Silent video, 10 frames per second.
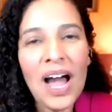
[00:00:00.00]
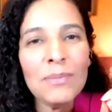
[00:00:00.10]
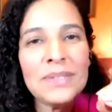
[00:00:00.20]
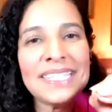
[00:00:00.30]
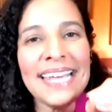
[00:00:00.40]

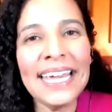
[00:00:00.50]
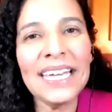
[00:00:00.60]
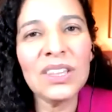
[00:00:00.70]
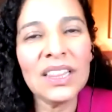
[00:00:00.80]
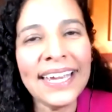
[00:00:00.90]
I'm
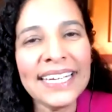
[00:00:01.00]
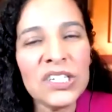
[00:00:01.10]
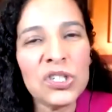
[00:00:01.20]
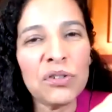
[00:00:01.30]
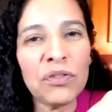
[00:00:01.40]
saying like
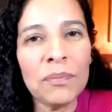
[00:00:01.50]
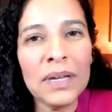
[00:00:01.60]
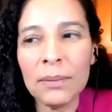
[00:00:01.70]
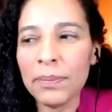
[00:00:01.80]
Easter for me,